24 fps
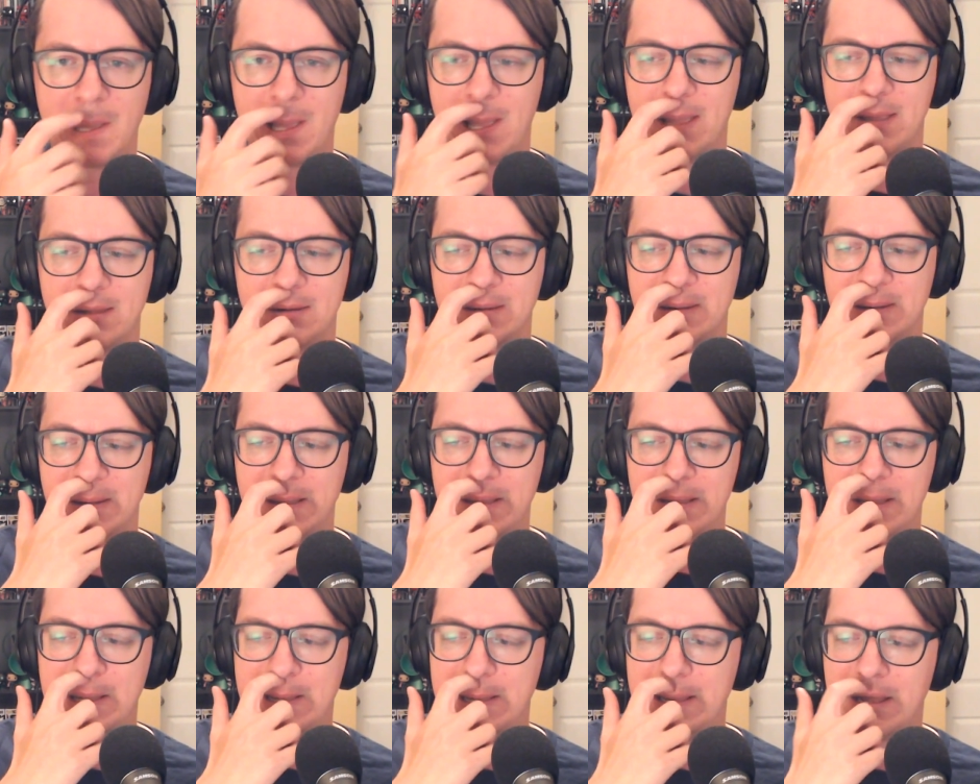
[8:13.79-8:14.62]
And
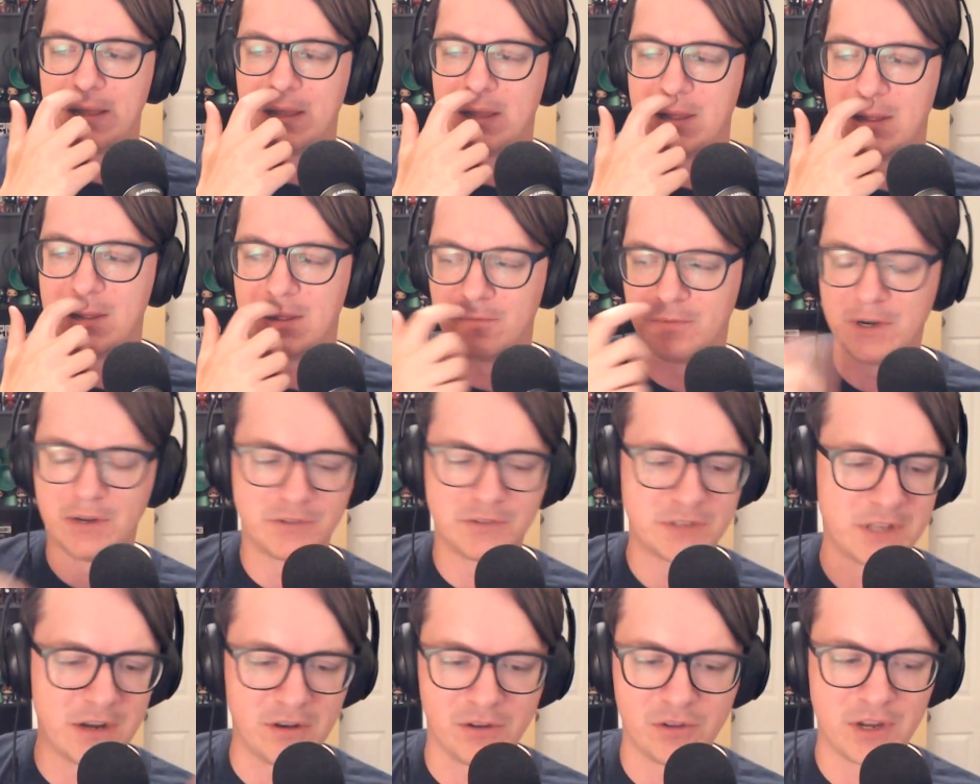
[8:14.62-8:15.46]
when I
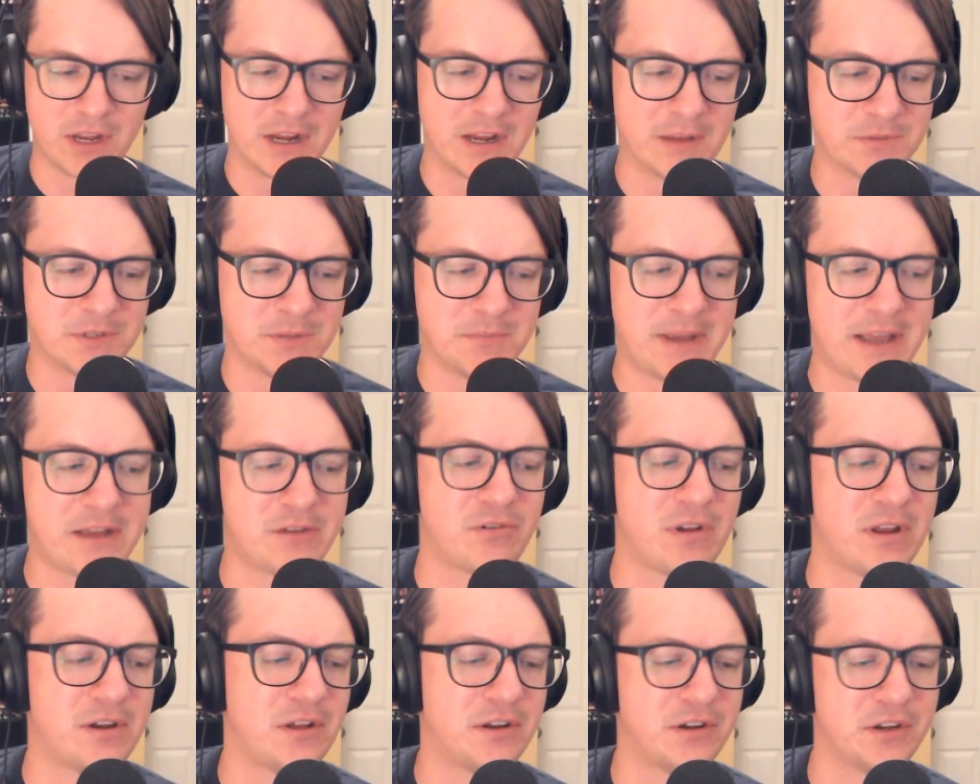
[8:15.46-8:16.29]
was kind of looking up some
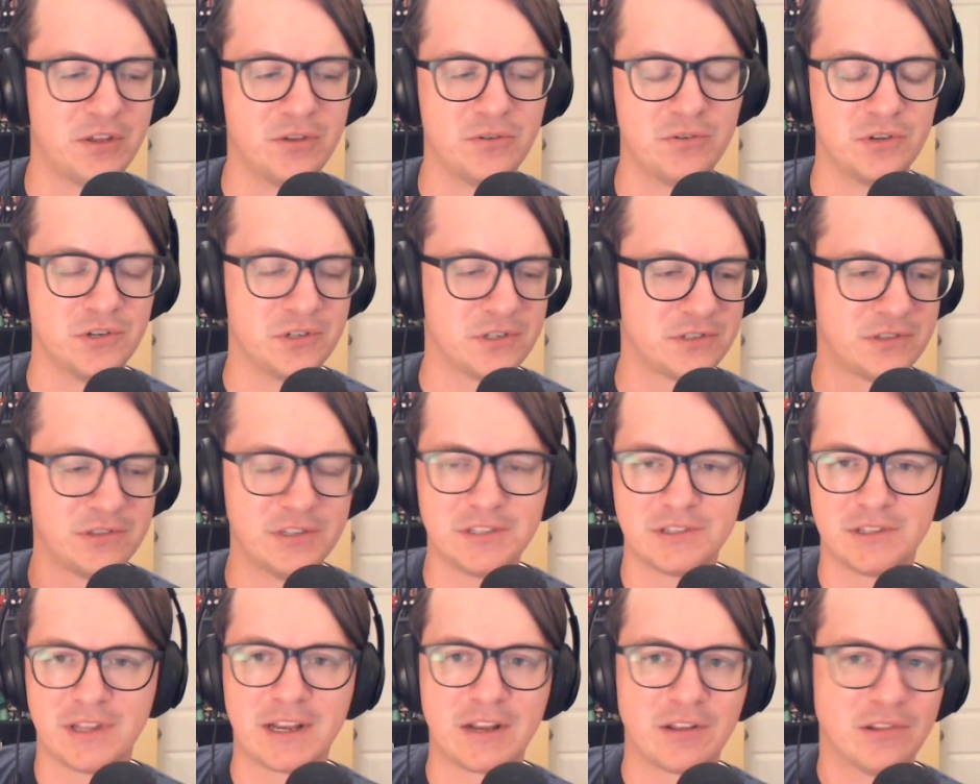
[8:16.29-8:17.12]
background on you, you just
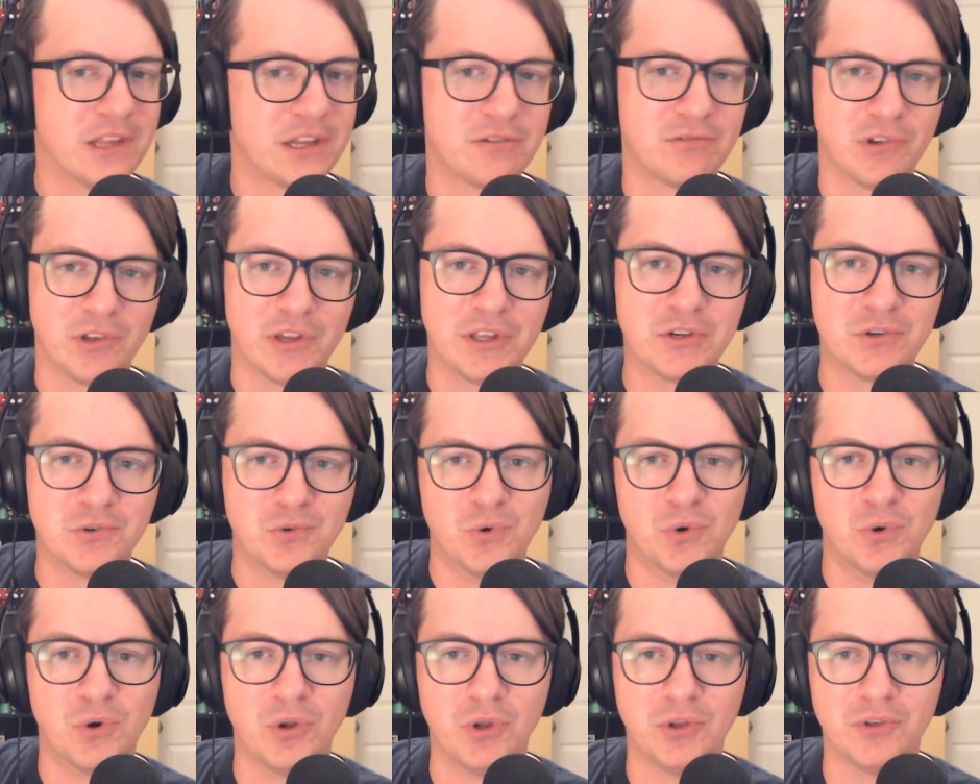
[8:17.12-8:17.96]
list like a lot of really
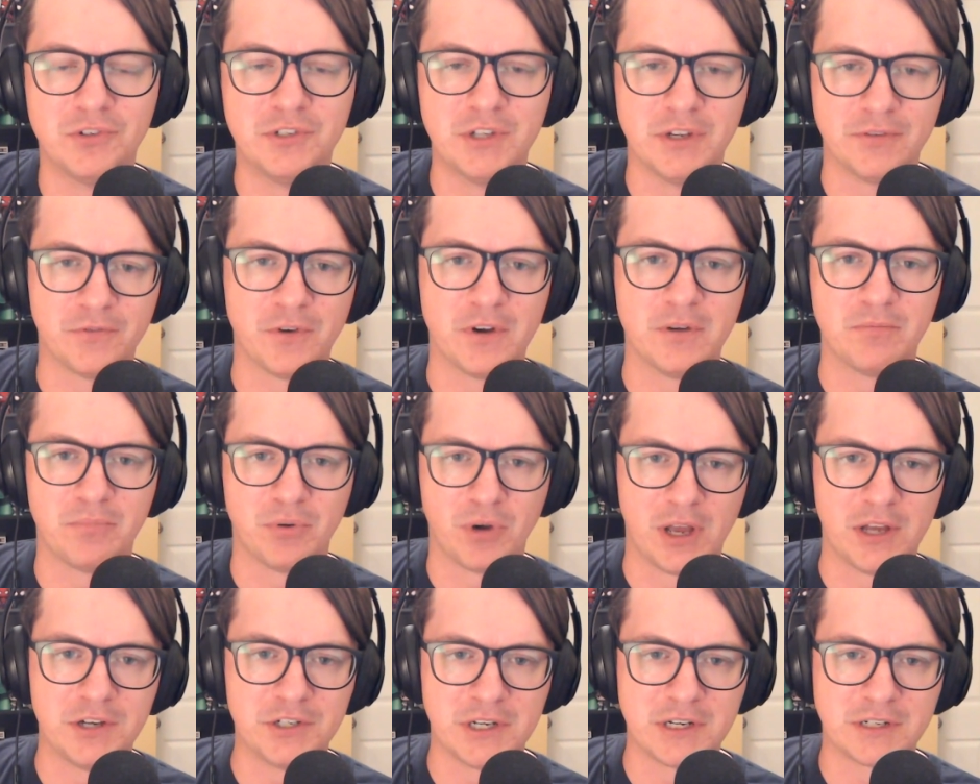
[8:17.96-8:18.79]
cool different
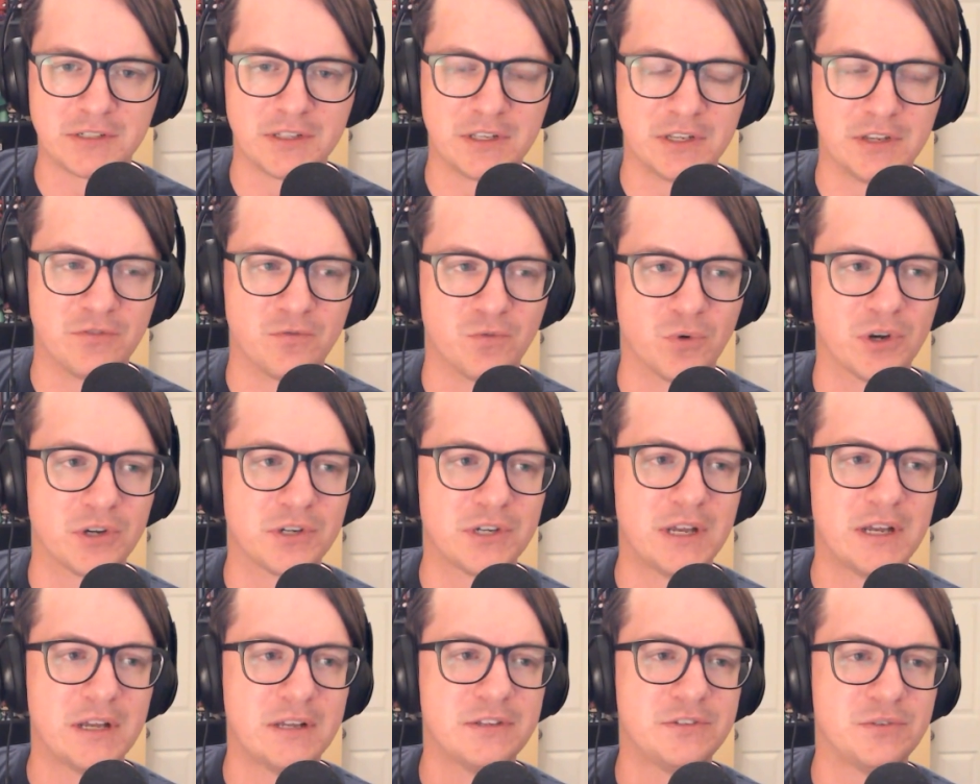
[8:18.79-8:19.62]
projects that you've worked
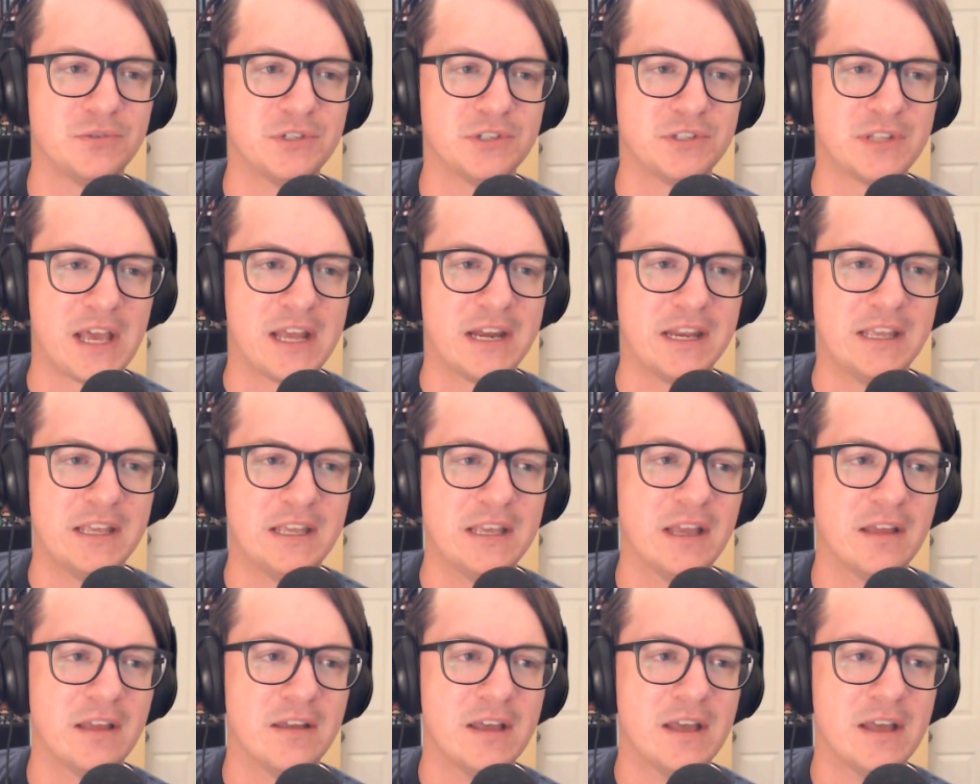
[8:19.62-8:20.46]
on. So just any